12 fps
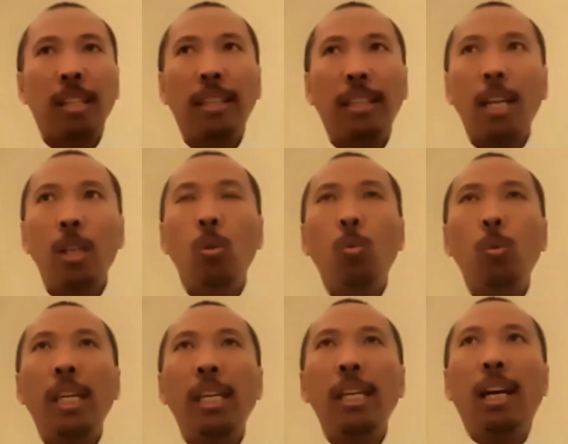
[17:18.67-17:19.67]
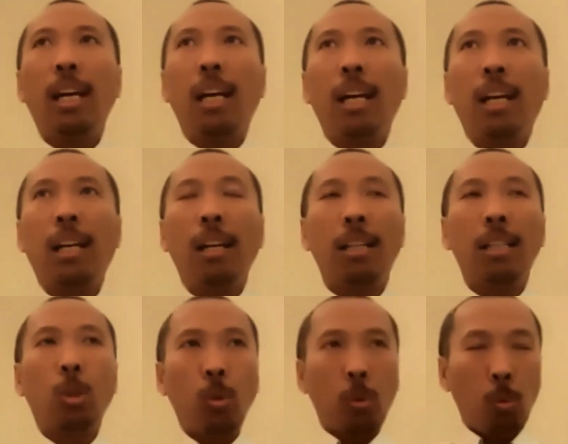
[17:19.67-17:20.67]
Then we
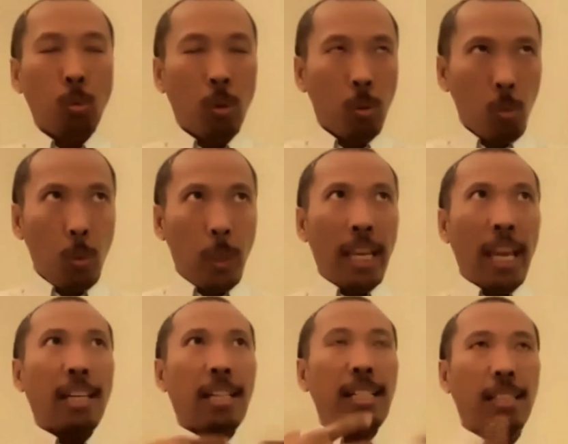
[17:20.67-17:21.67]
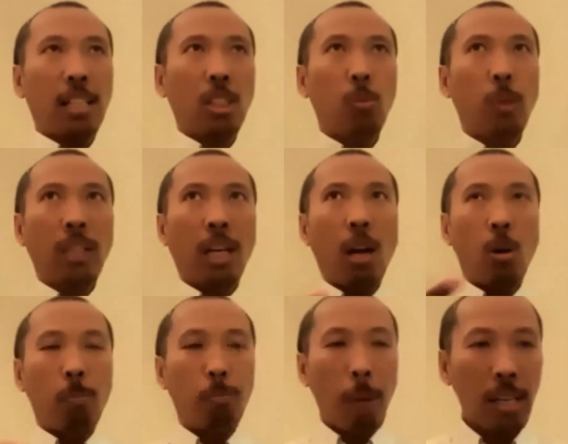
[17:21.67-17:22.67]
had a discussion with
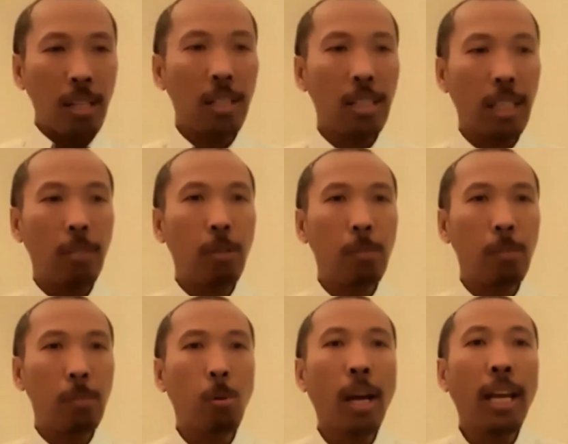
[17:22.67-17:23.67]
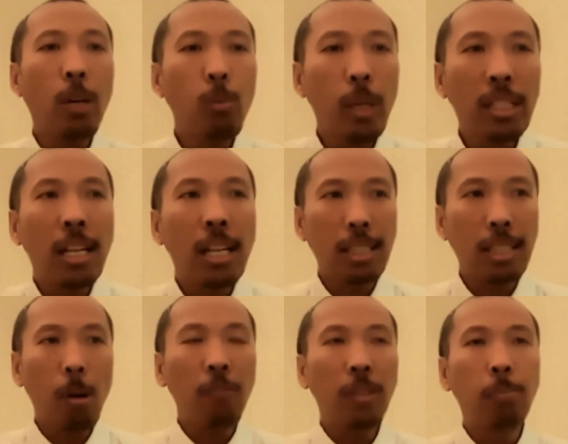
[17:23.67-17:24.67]
our partners in West Papua, in which
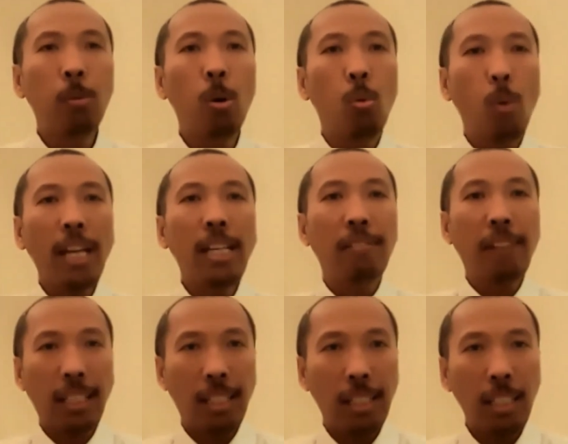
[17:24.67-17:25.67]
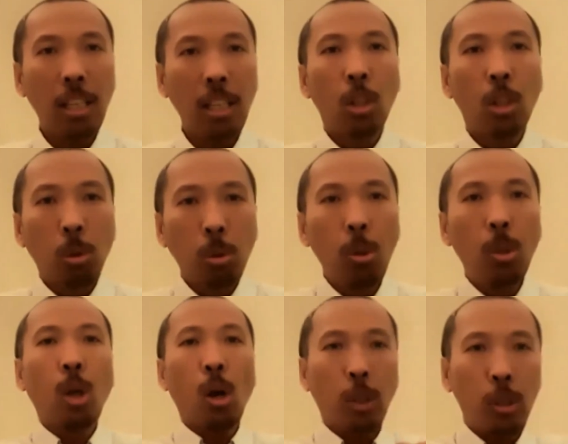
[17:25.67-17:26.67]
some of them went directly to
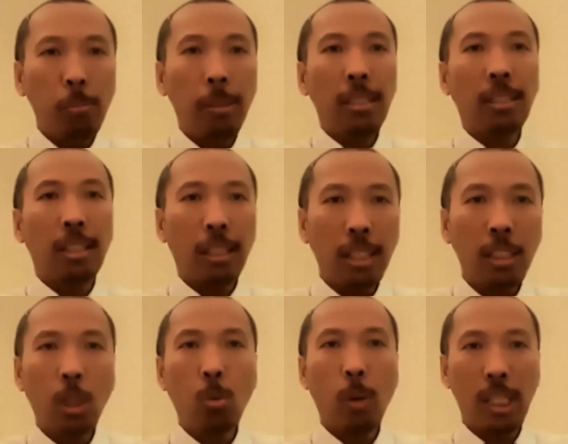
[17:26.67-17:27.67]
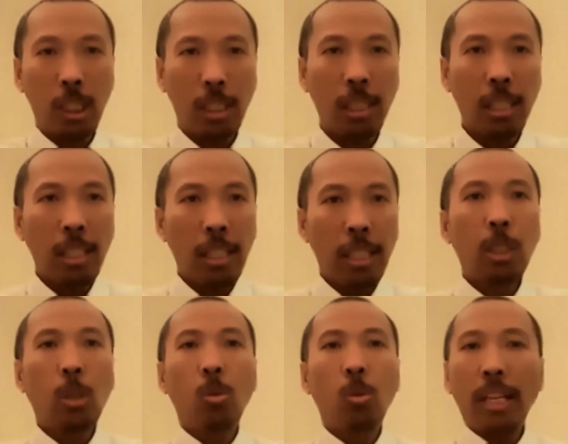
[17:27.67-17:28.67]
document the situation,
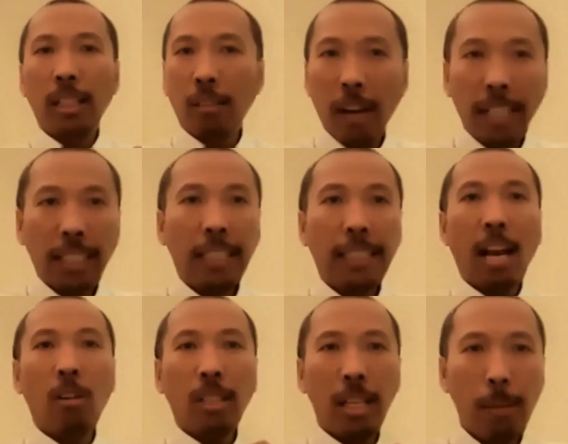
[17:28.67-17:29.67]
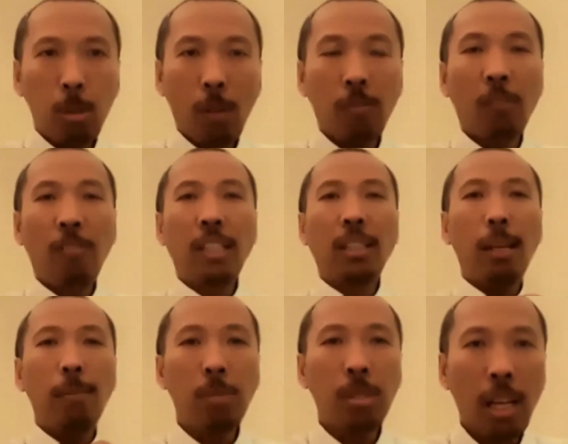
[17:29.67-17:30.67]
including writing down the names of the
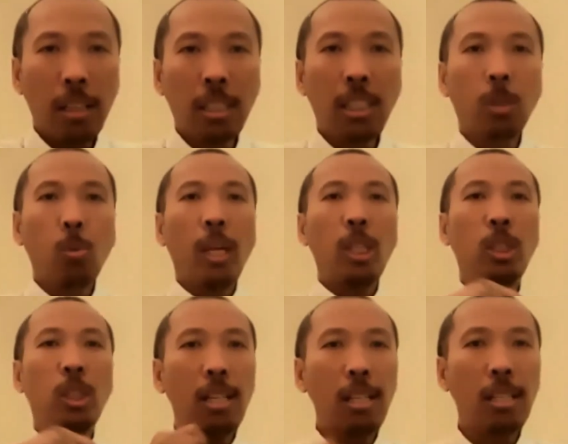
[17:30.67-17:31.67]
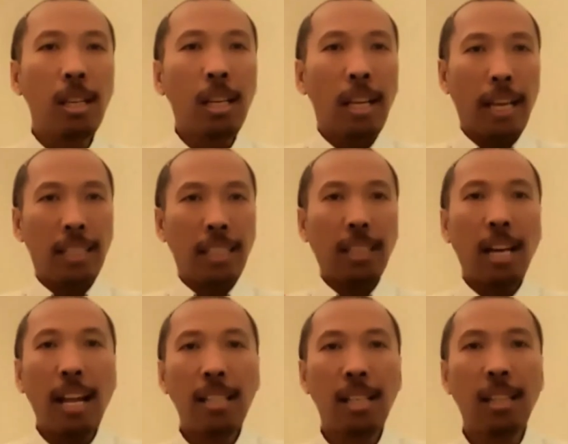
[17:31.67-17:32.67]
victims, the situations, etc.,
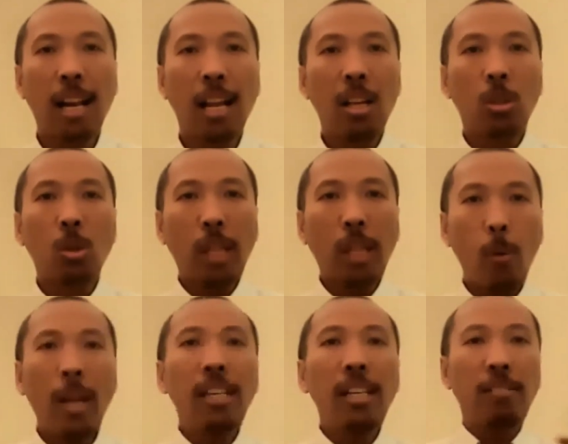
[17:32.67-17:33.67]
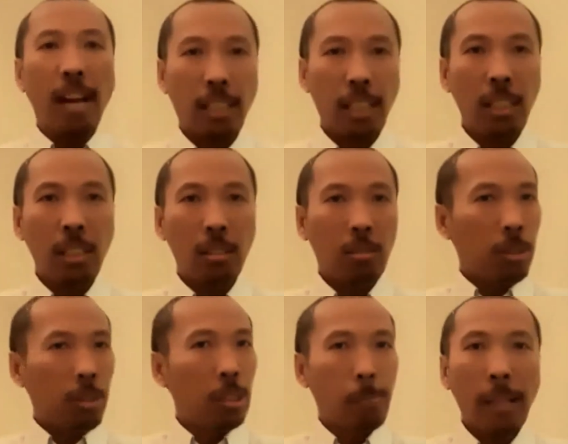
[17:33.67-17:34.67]
etc. So they went directly,
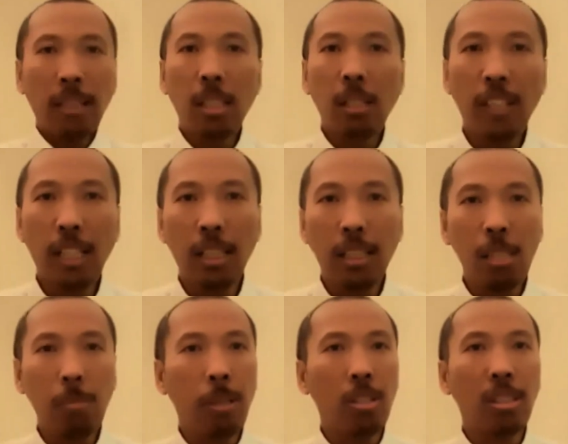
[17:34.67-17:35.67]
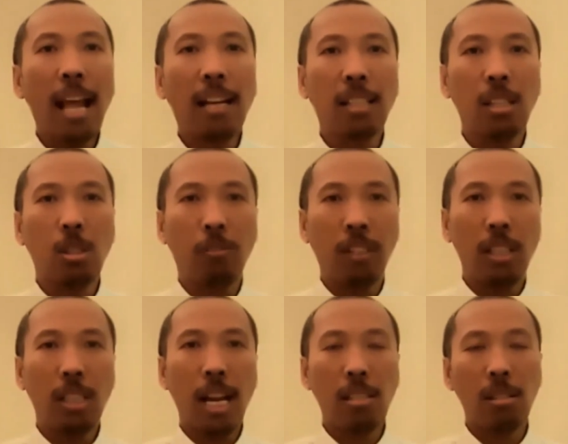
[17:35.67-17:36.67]
despite the difficulties, because the access of the
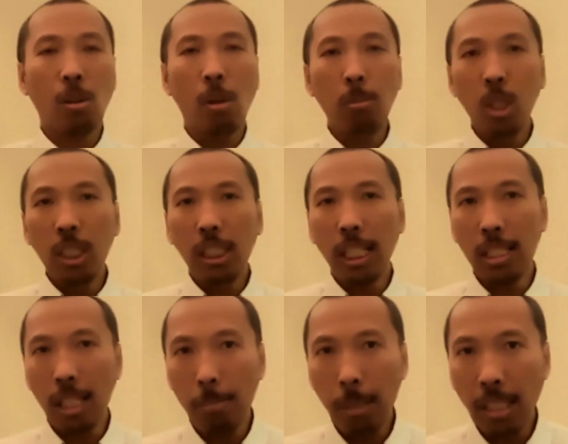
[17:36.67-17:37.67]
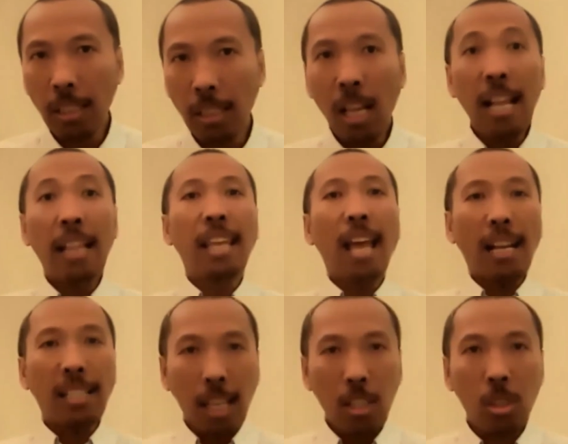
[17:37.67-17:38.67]
international community is limited. The
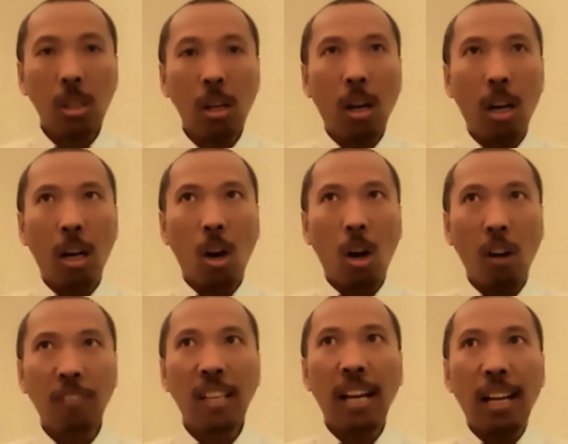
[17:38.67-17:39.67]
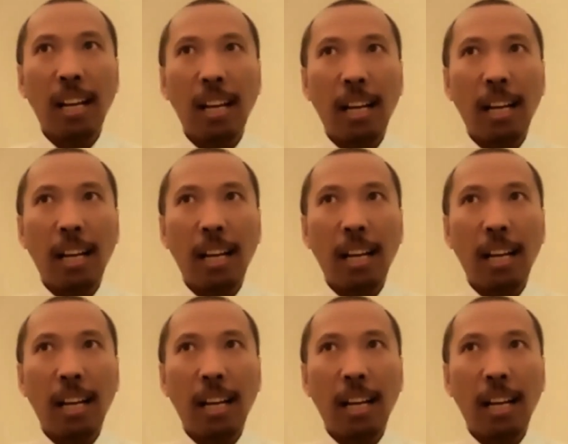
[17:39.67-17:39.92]
access of the